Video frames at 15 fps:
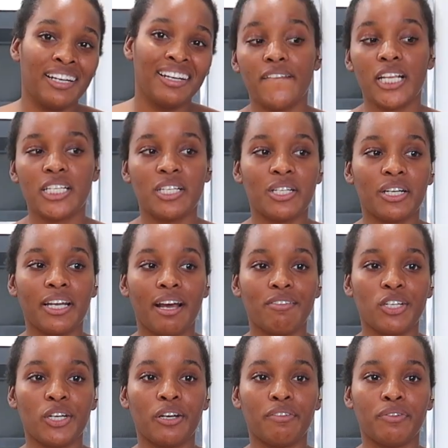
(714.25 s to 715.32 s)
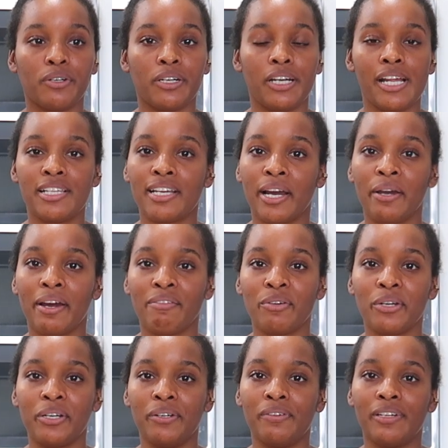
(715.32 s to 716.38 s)
This is gonna have to cook for an entire
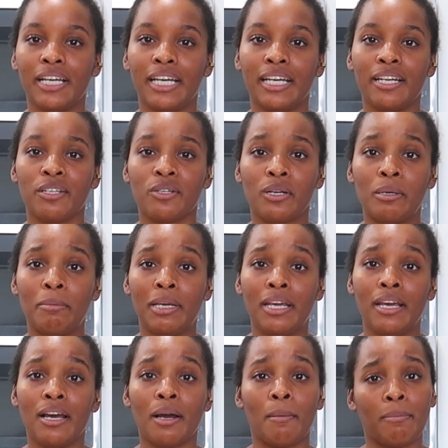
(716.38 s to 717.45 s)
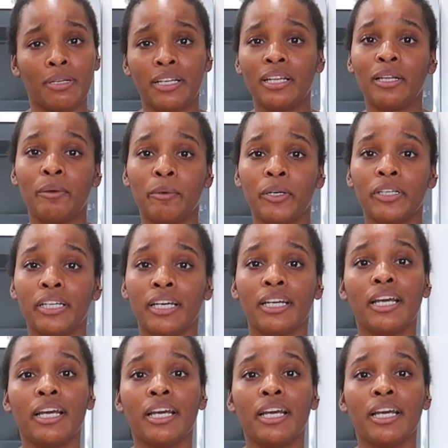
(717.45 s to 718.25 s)
afternoon and it's gonna be completely worth it.